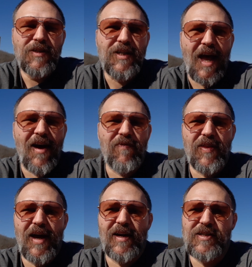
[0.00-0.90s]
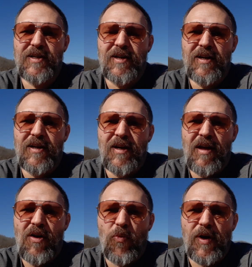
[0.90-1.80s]
to have that,
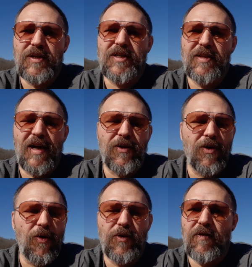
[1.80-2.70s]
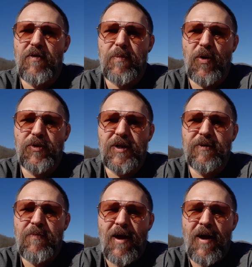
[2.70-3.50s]
when I say that note of ammonia,